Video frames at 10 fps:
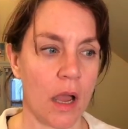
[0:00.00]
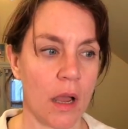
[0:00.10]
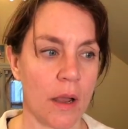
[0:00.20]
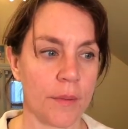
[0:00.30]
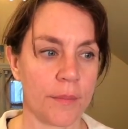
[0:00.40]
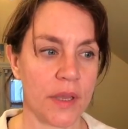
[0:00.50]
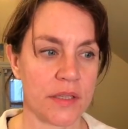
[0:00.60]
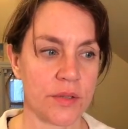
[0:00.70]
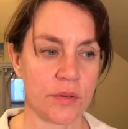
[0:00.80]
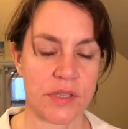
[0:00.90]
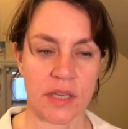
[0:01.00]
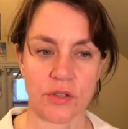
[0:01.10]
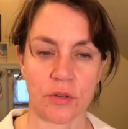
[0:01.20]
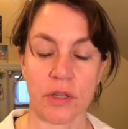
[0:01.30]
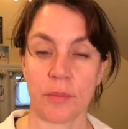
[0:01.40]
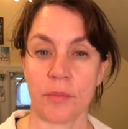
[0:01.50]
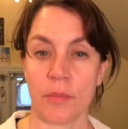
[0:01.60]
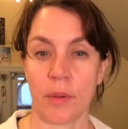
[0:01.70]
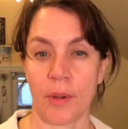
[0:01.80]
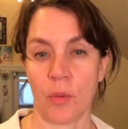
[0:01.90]
As soon as I told
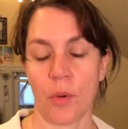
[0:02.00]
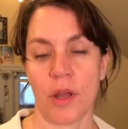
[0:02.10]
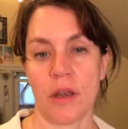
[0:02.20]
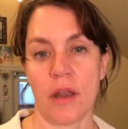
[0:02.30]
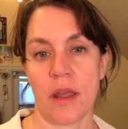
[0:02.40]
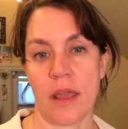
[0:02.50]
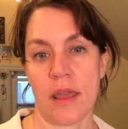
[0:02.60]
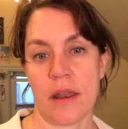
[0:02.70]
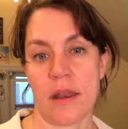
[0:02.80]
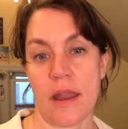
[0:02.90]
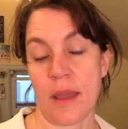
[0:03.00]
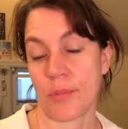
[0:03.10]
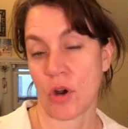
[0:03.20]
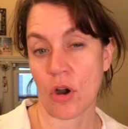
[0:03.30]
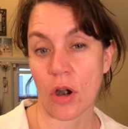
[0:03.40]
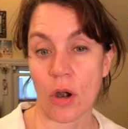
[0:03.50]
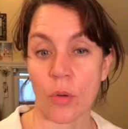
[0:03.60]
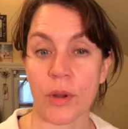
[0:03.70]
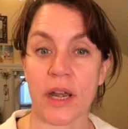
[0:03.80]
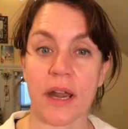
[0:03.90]
them about what had happened to her,
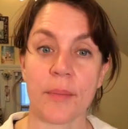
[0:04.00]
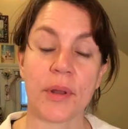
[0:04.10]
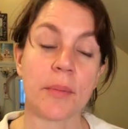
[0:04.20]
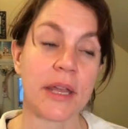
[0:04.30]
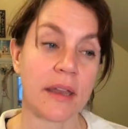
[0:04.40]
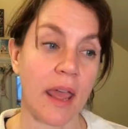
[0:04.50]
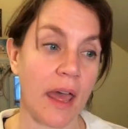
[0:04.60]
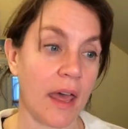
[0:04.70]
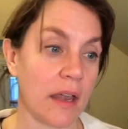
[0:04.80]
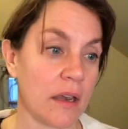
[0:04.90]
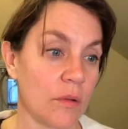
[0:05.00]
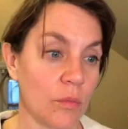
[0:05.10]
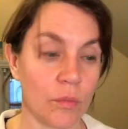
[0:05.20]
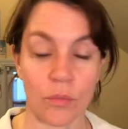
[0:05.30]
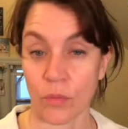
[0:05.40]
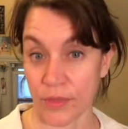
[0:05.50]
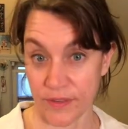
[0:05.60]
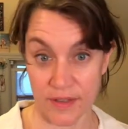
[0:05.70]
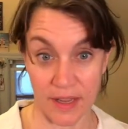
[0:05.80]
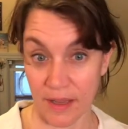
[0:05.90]
what had happened to my dad, what
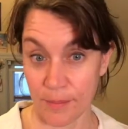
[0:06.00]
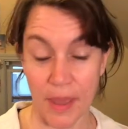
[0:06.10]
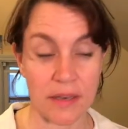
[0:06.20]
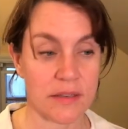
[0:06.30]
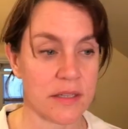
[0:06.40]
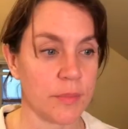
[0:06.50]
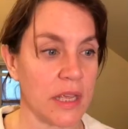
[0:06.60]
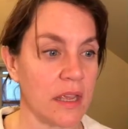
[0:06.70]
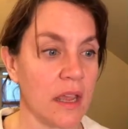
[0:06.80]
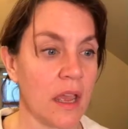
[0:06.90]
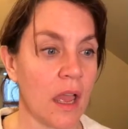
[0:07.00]
the day meant to me.